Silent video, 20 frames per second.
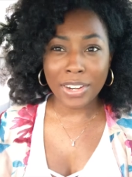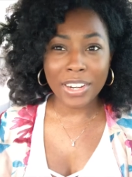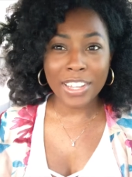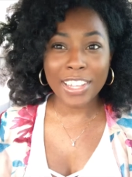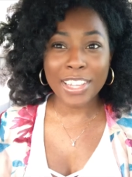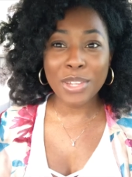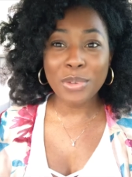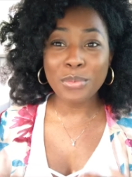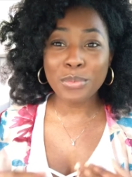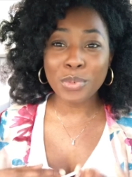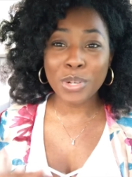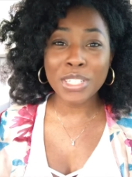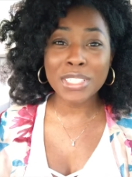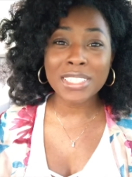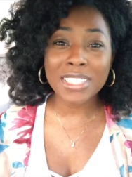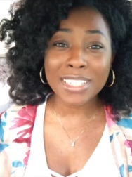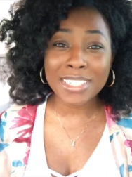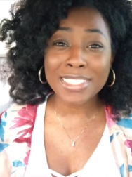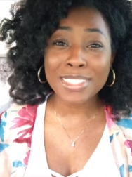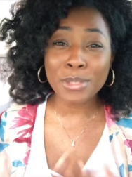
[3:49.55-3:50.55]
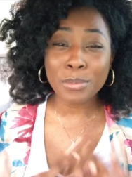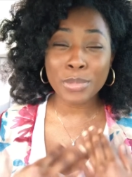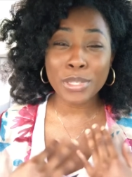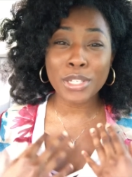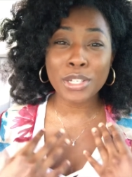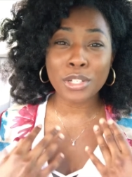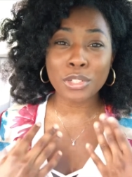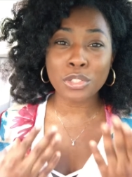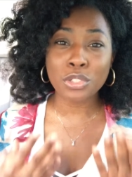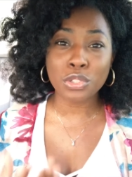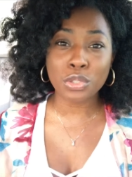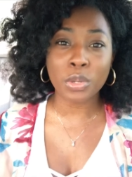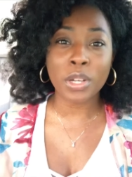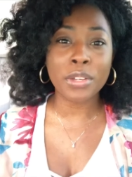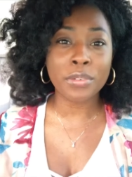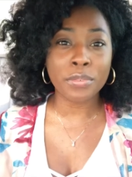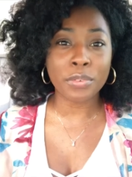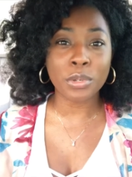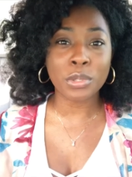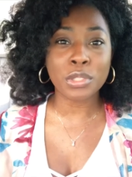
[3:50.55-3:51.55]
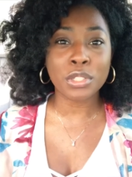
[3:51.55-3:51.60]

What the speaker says: He wants us to be joyful.